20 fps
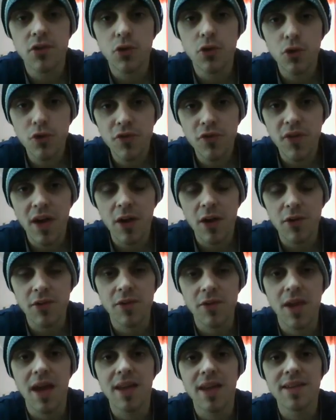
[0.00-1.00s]

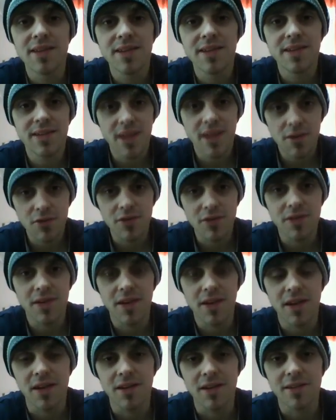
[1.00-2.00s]

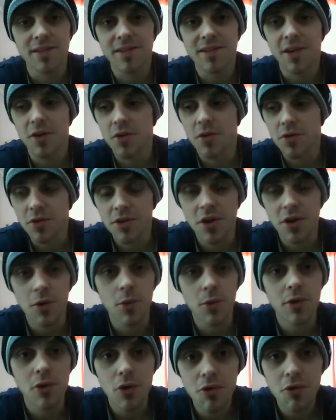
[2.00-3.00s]
2017. So,
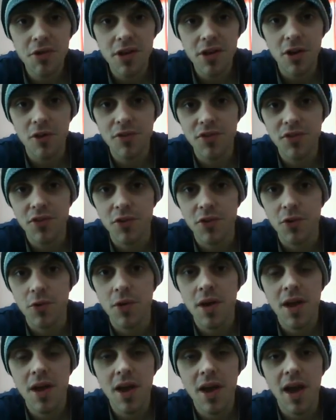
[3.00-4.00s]
we're already off
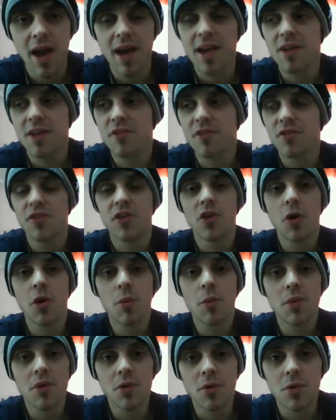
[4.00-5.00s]
to a
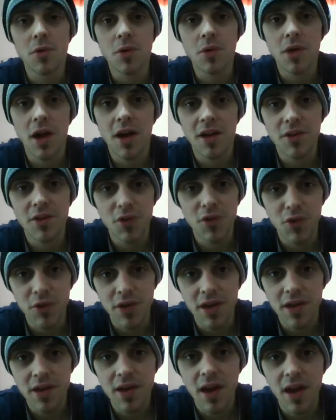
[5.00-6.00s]
phenomenal new
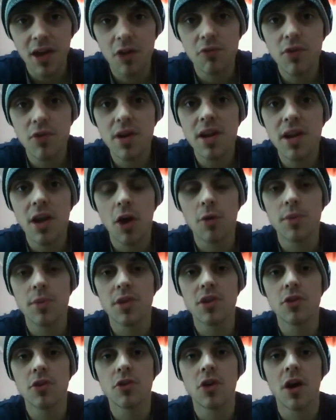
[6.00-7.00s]
year, and I really hope
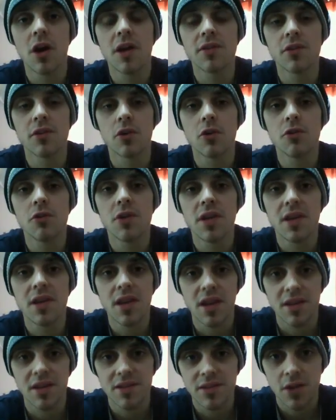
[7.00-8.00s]
that you guys are already
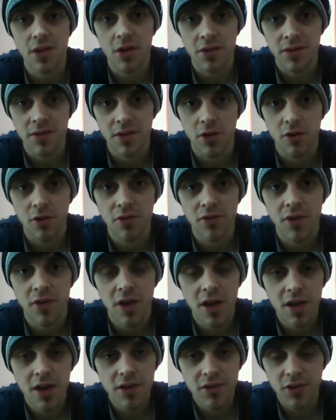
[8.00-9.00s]
kick-started off
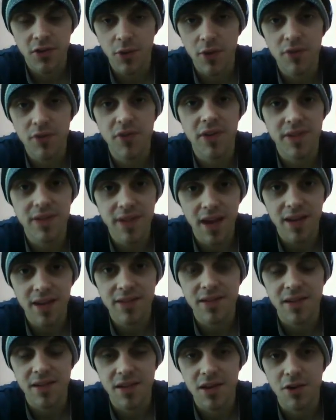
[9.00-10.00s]
to a
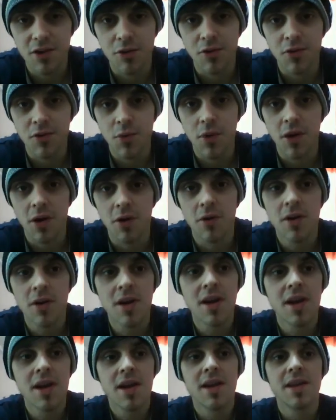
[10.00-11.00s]
fantastic year as well.
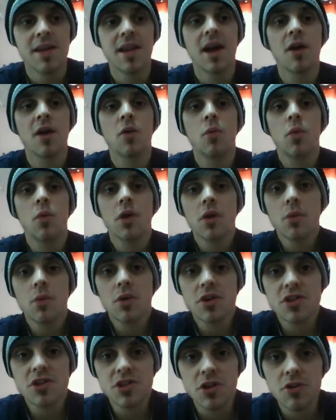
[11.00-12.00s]
Now, what I
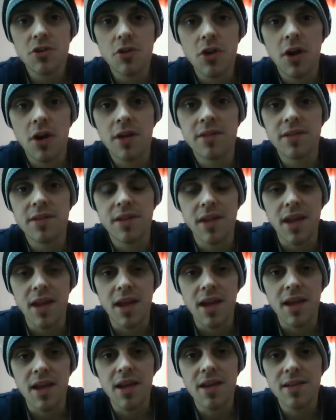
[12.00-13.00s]
want to show you guys
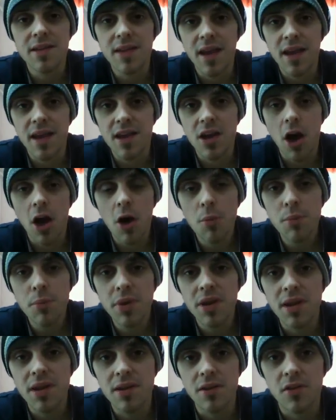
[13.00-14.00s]
today is a
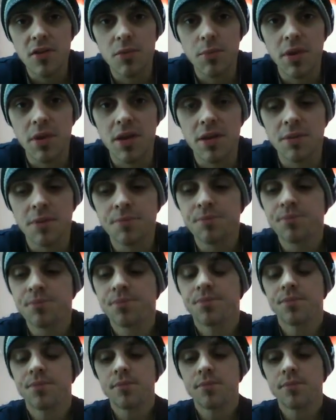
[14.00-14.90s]
company that's been